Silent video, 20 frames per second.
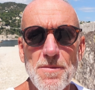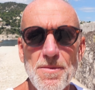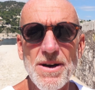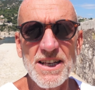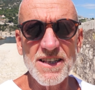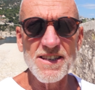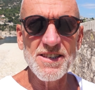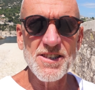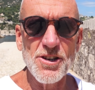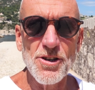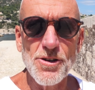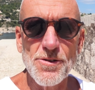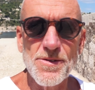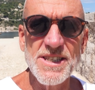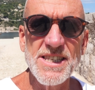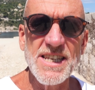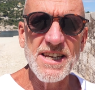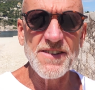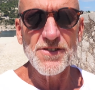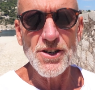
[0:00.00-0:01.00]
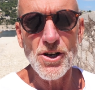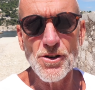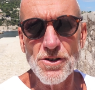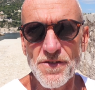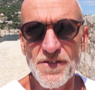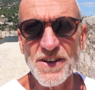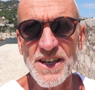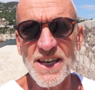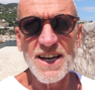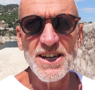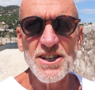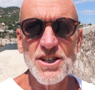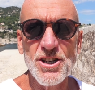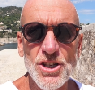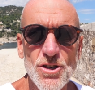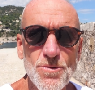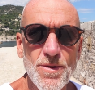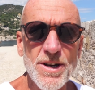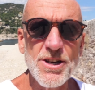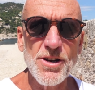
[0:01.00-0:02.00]
bell so you receive
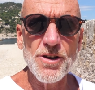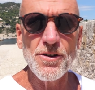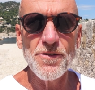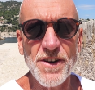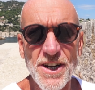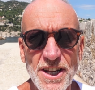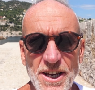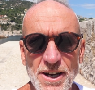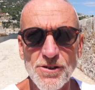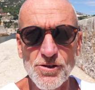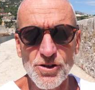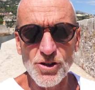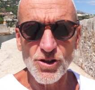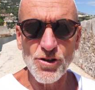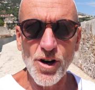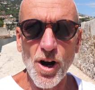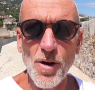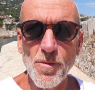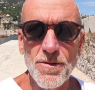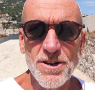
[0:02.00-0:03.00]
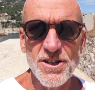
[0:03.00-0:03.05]
notifications when new videos drop,